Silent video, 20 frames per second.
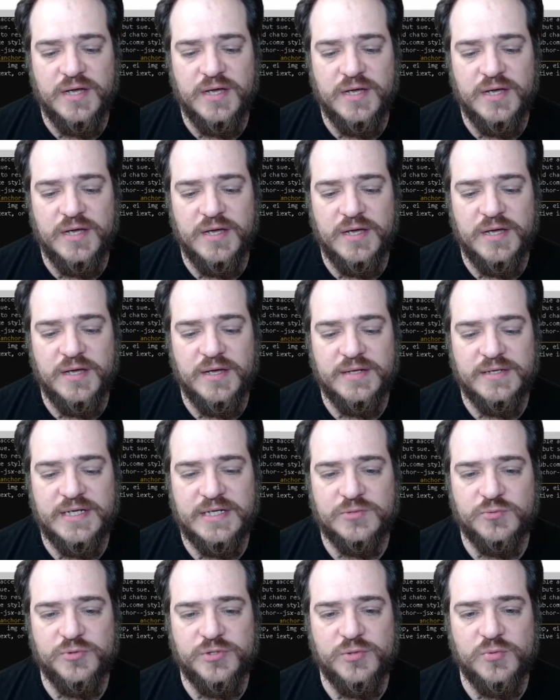that
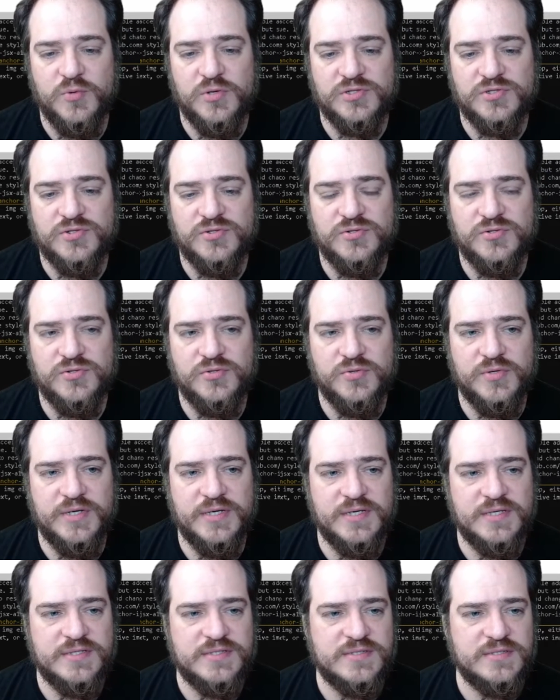we want to do,
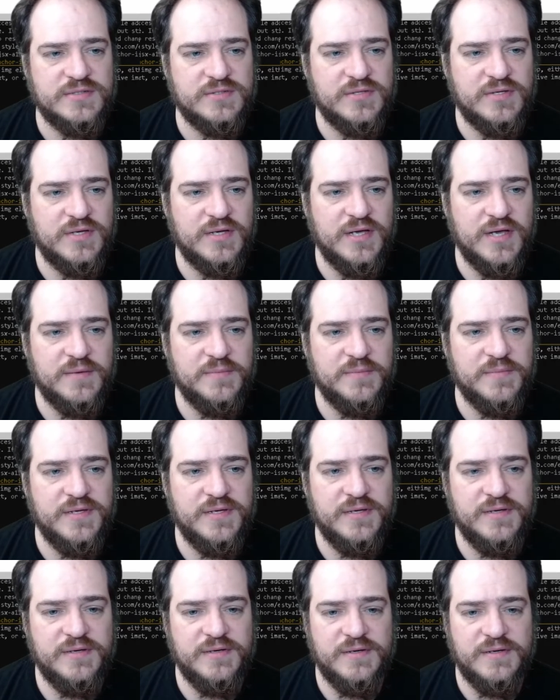is come
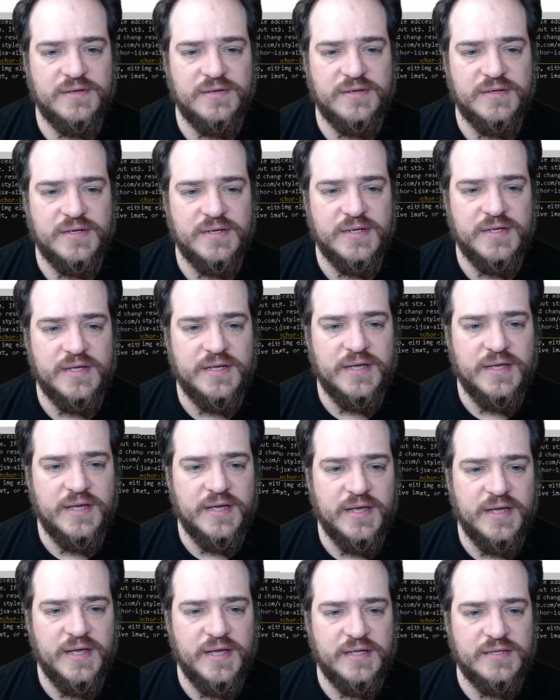here
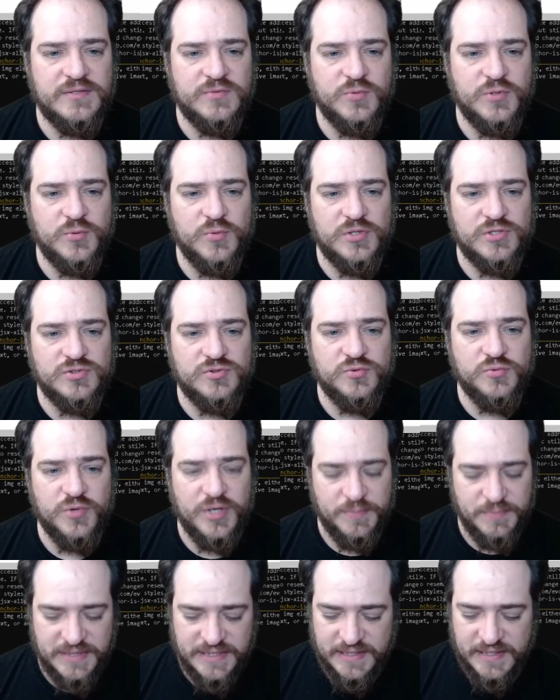and we want to
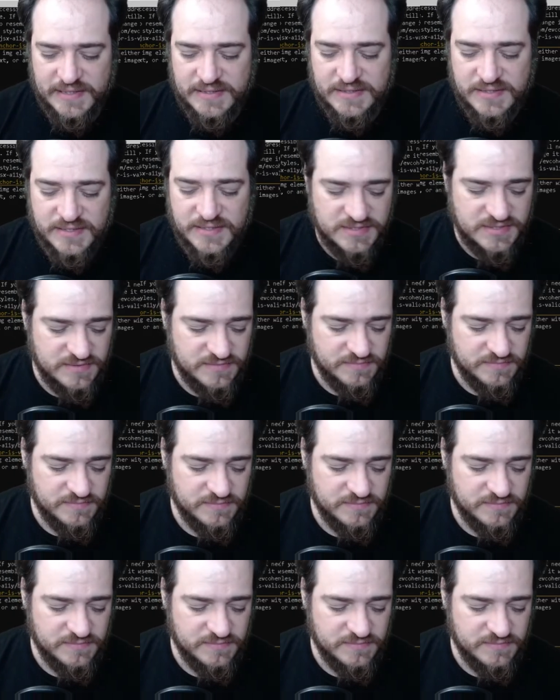replicate this.